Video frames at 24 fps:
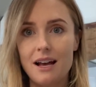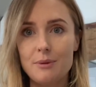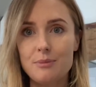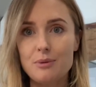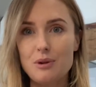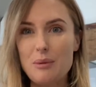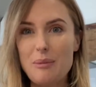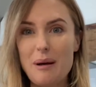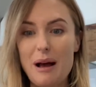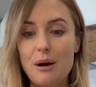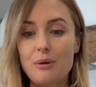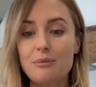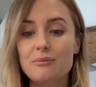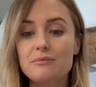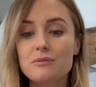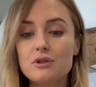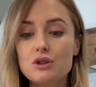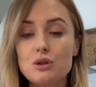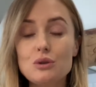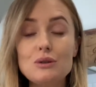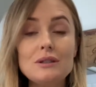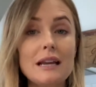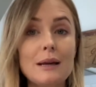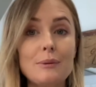I put about
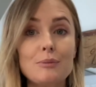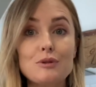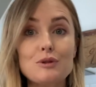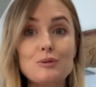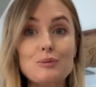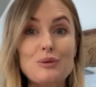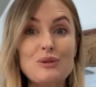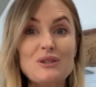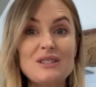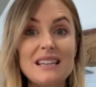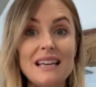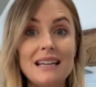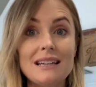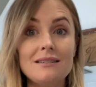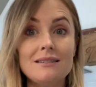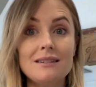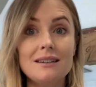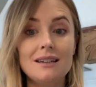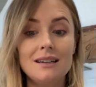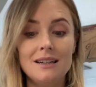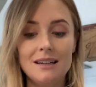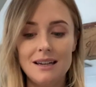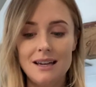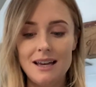2 tablespoons in,
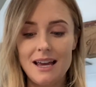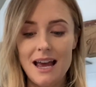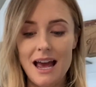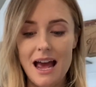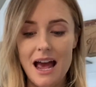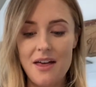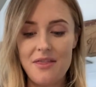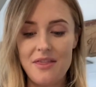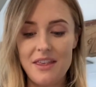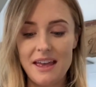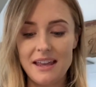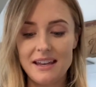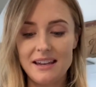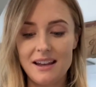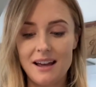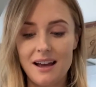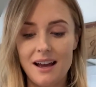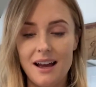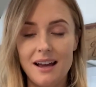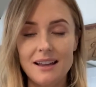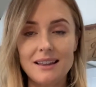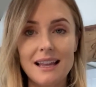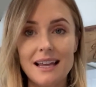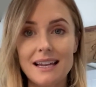and then
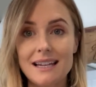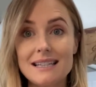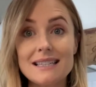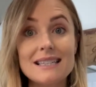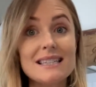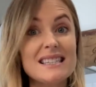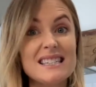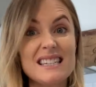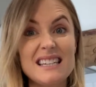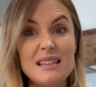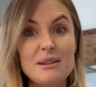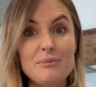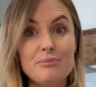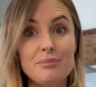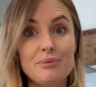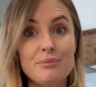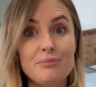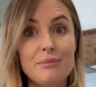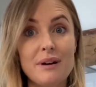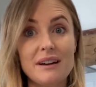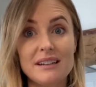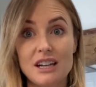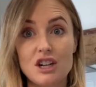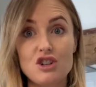I let it steep
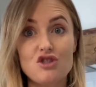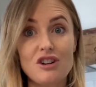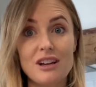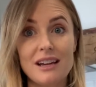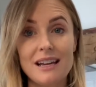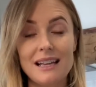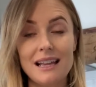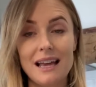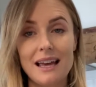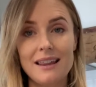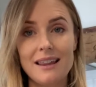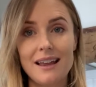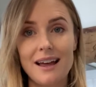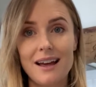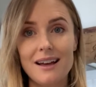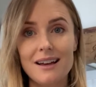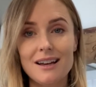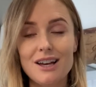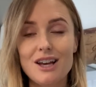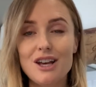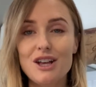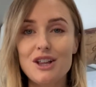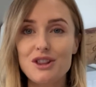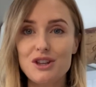and I drink it like that.
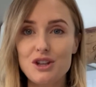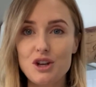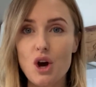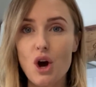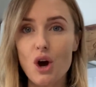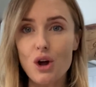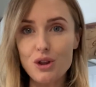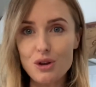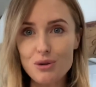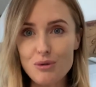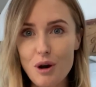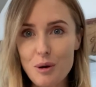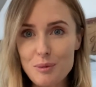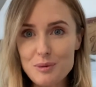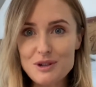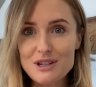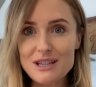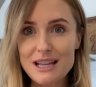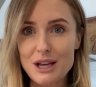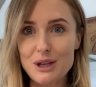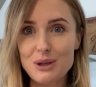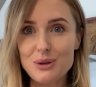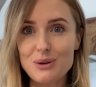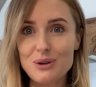The other
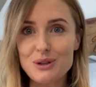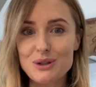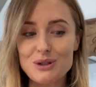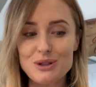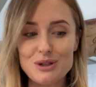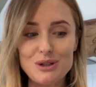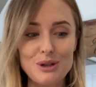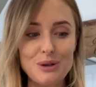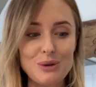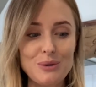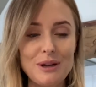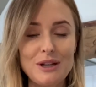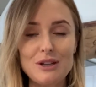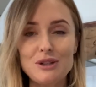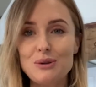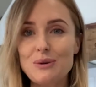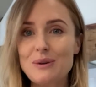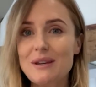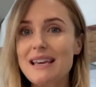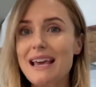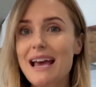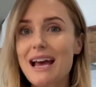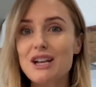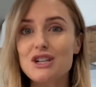option that you can do is you
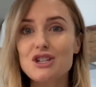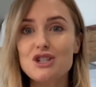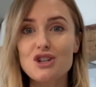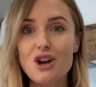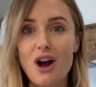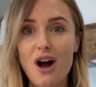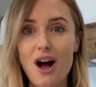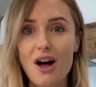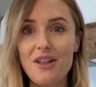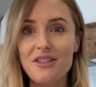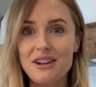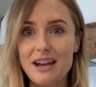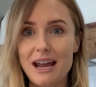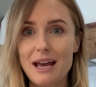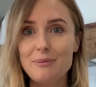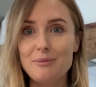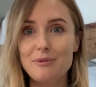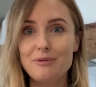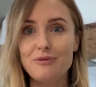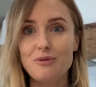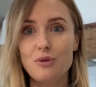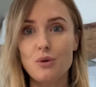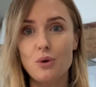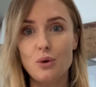can get a jar the night
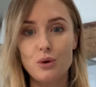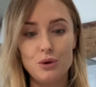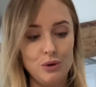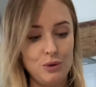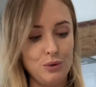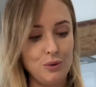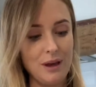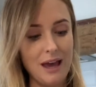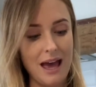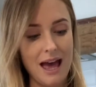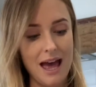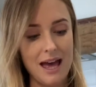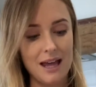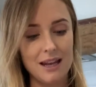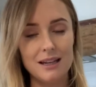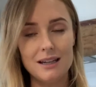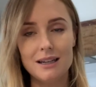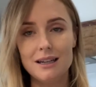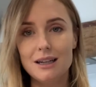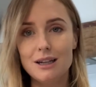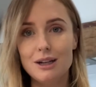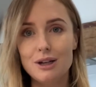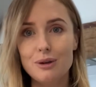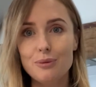before. You can
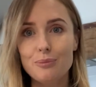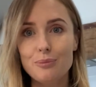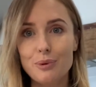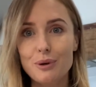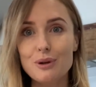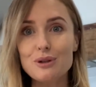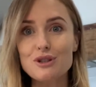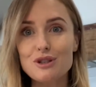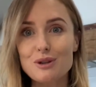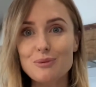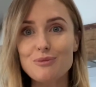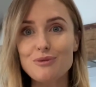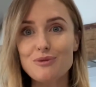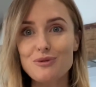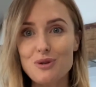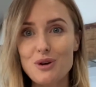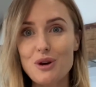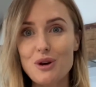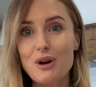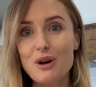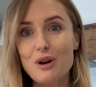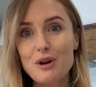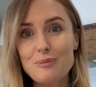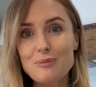put some of
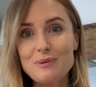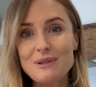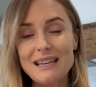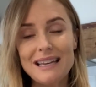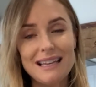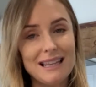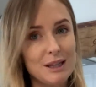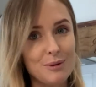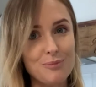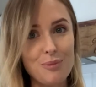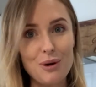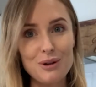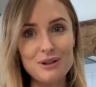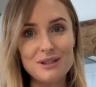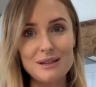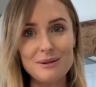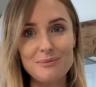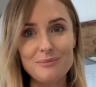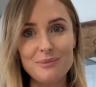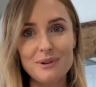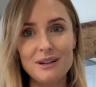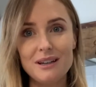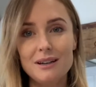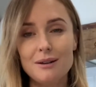your herbs in the
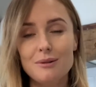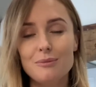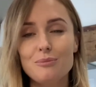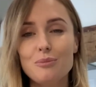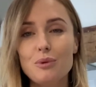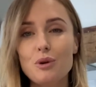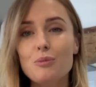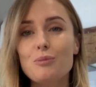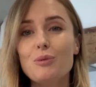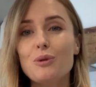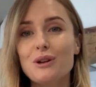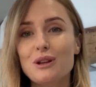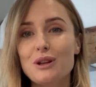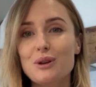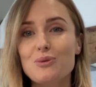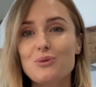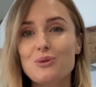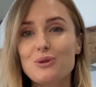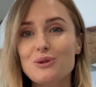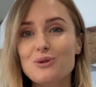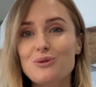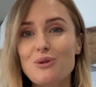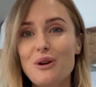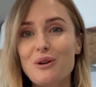bottom, pour boiling
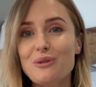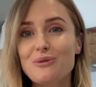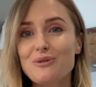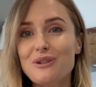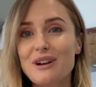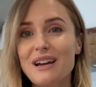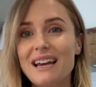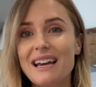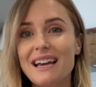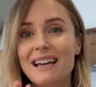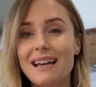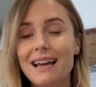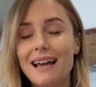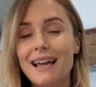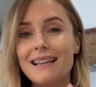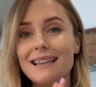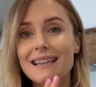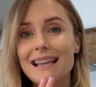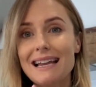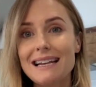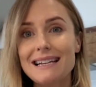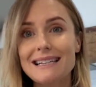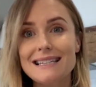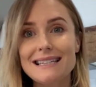water over it, and
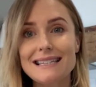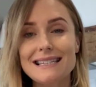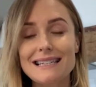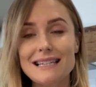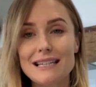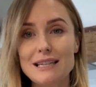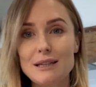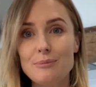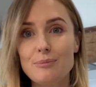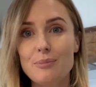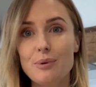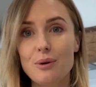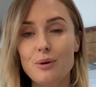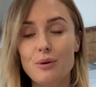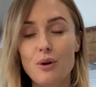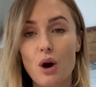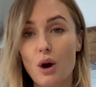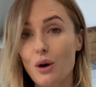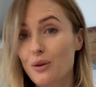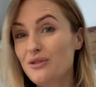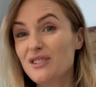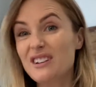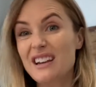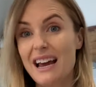let it steep
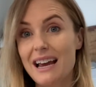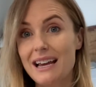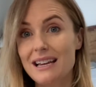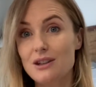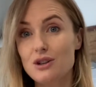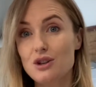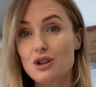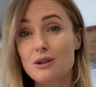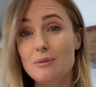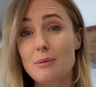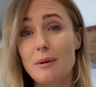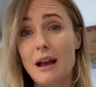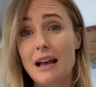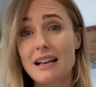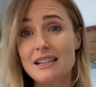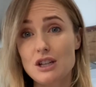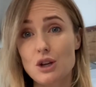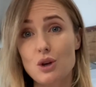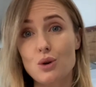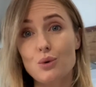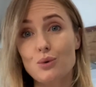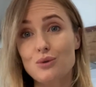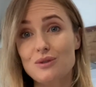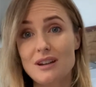overnight. You could, as
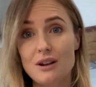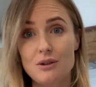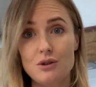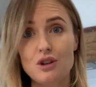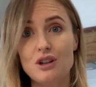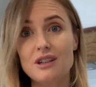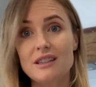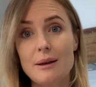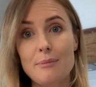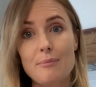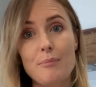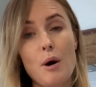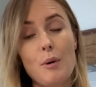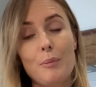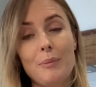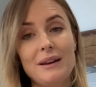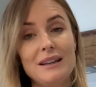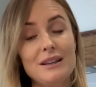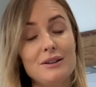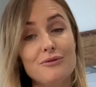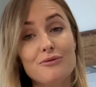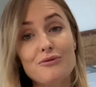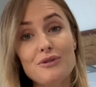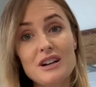it cools down, you could then pop it
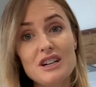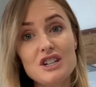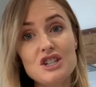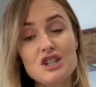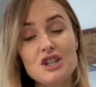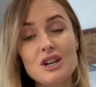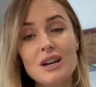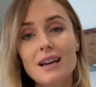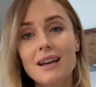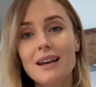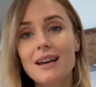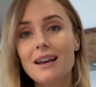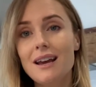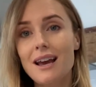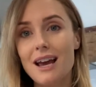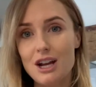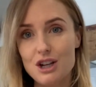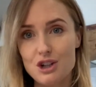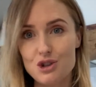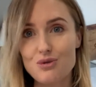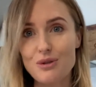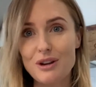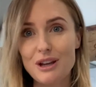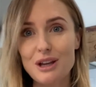in the fridge
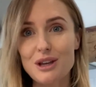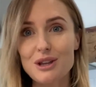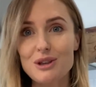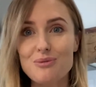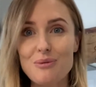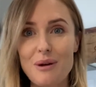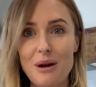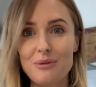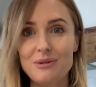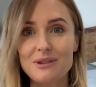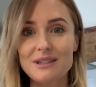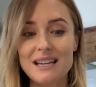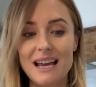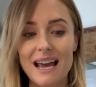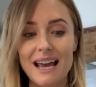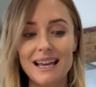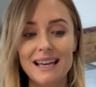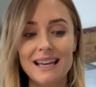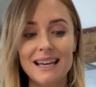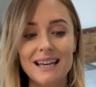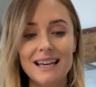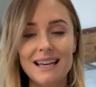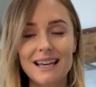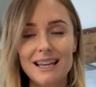and drink it throughout the
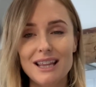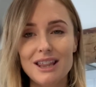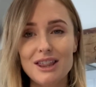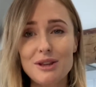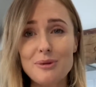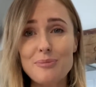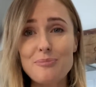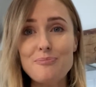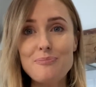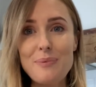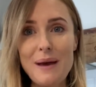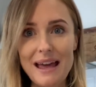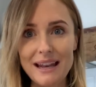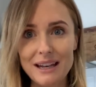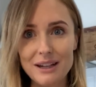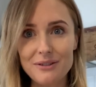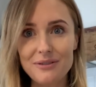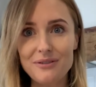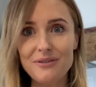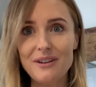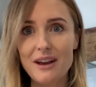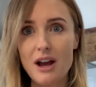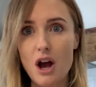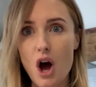day. The
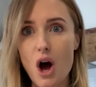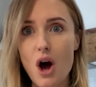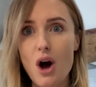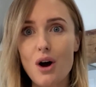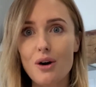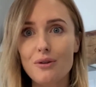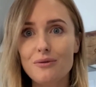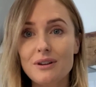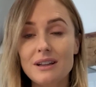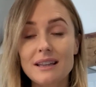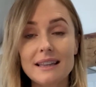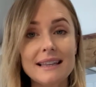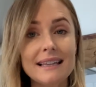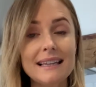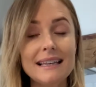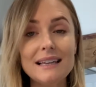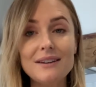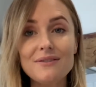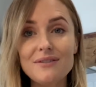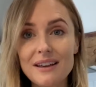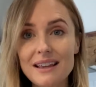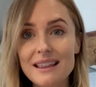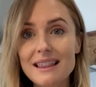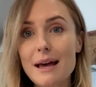benefit of
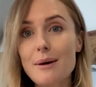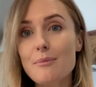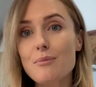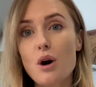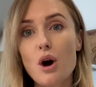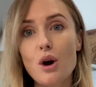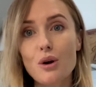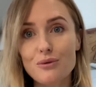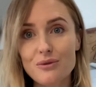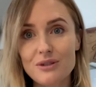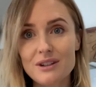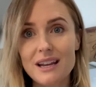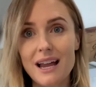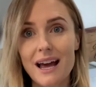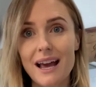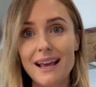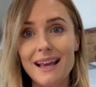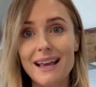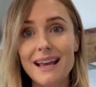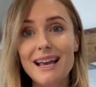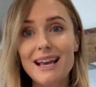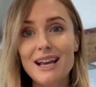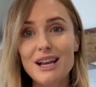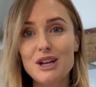leaving them
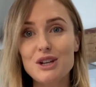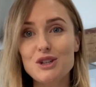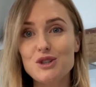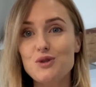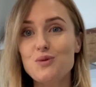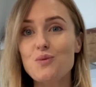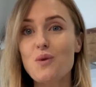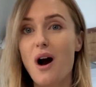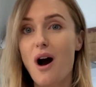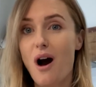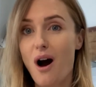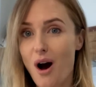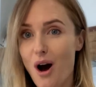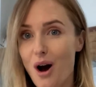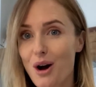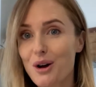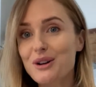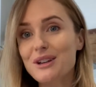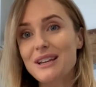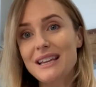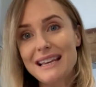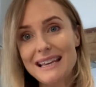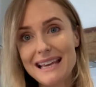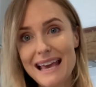overnight is you are
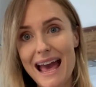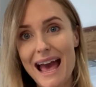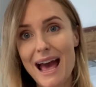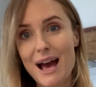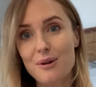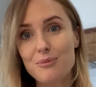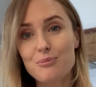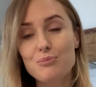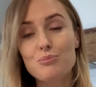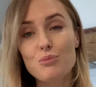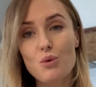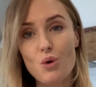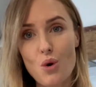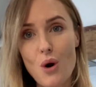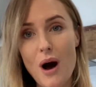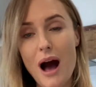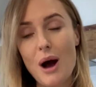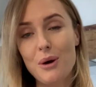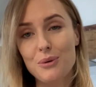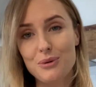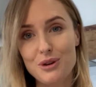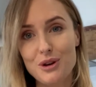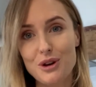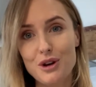going to get more
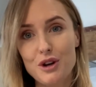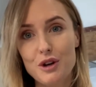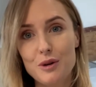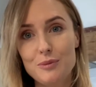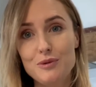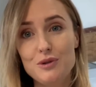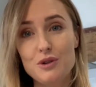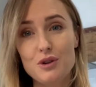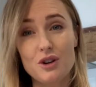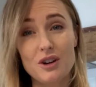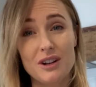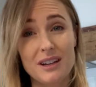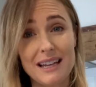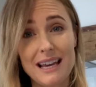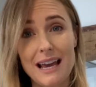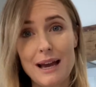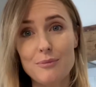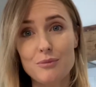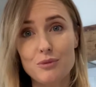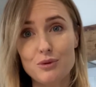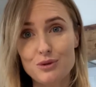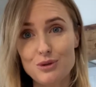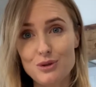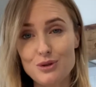out the herbs. You're going to get
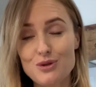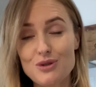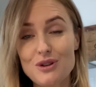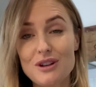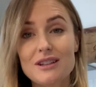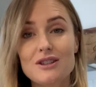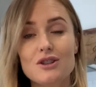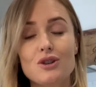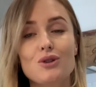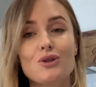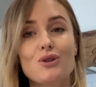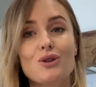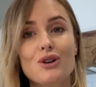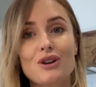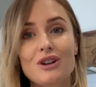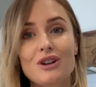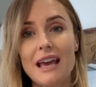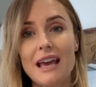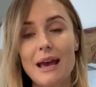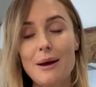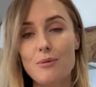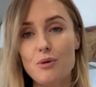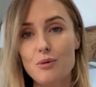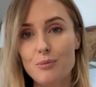more nutrients. You're going
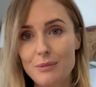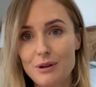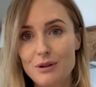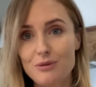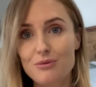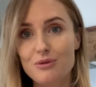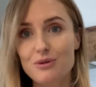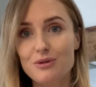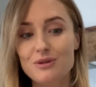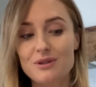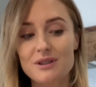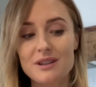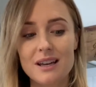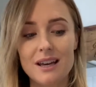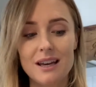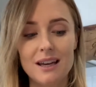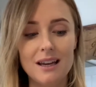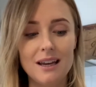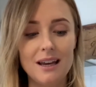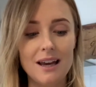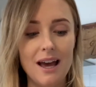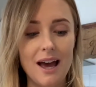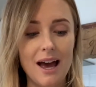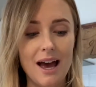more minerals.
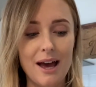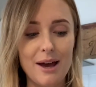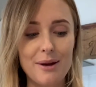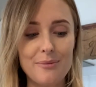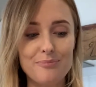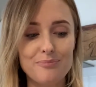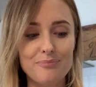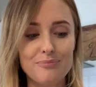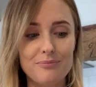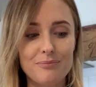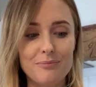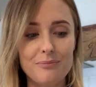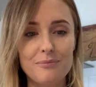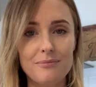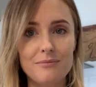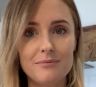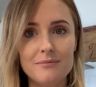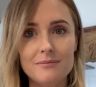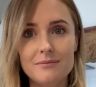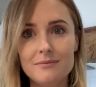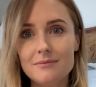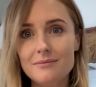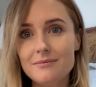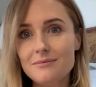
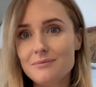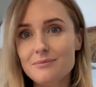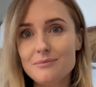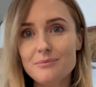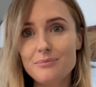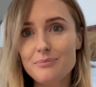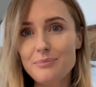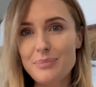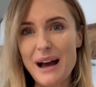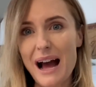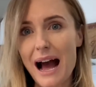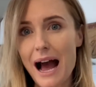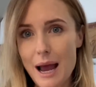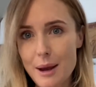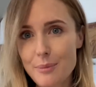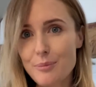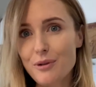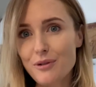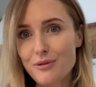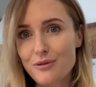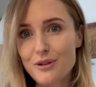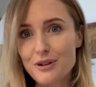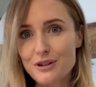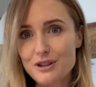But I
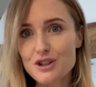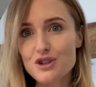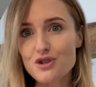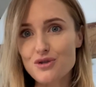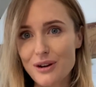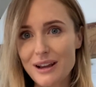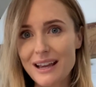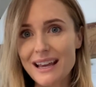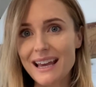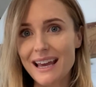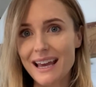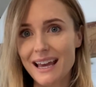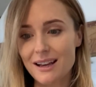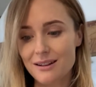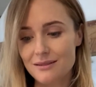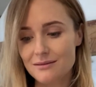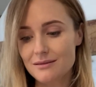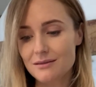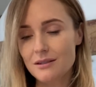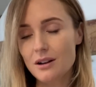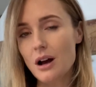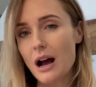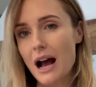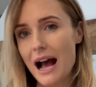prefer to drink it
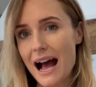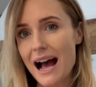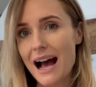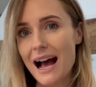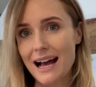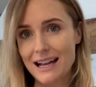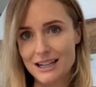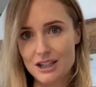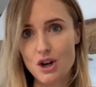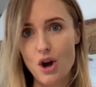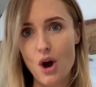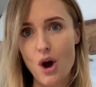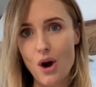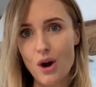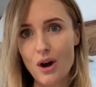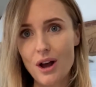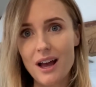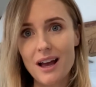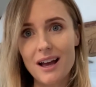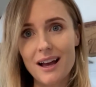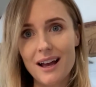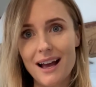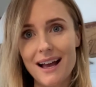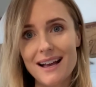ad
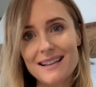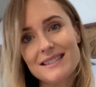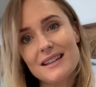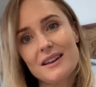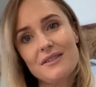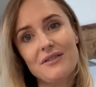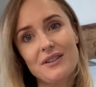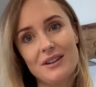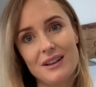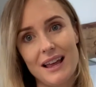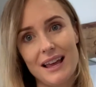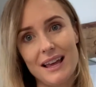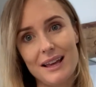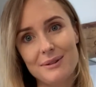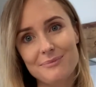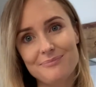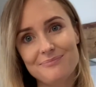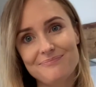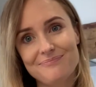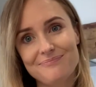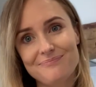hoc as I feel like.